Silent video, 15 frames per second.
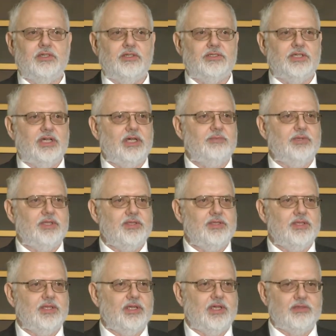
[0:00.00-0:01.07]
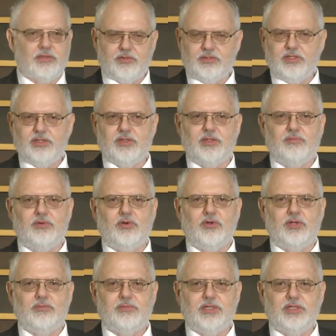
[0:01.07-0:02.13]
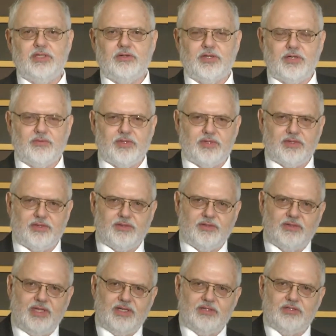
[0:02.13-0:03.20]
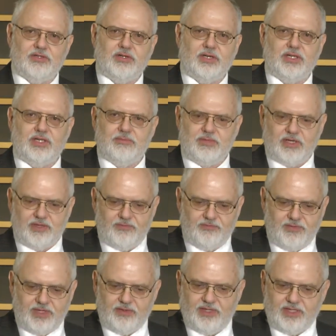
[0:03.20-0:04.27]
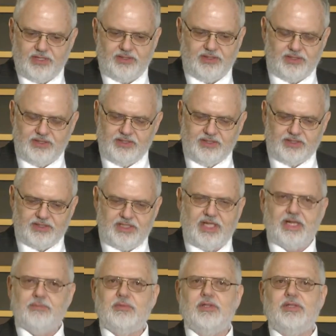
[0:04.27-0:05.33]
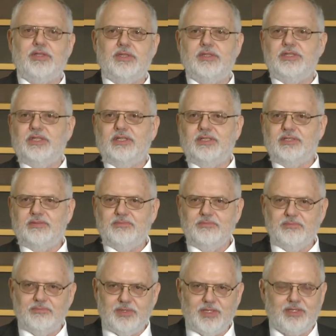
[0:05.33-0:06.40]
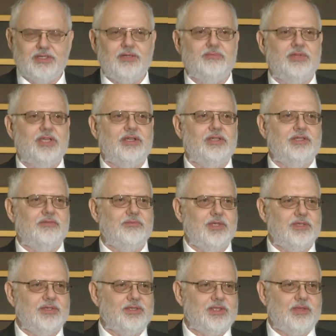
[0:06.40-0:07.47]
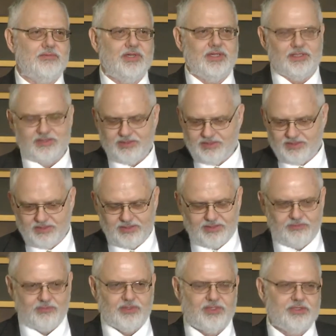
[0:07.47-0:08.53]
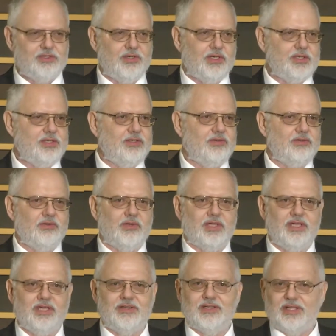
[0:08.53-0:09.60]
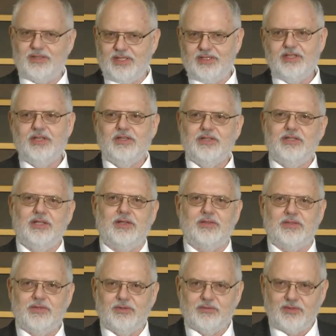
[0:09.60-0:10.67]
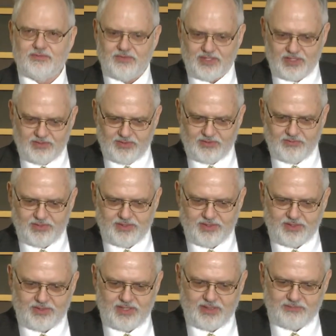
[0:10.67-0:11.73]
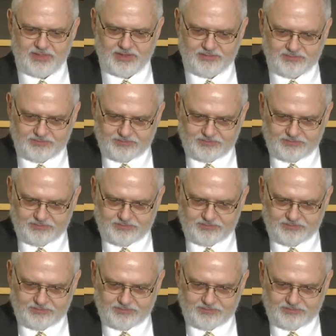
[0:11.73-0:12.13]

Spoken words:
topics that I certainly support, but here I was then talking about a very capitalistic, competitive business. I wanted, should I still go ahead? And they said, yes, it was fine, it was accepted.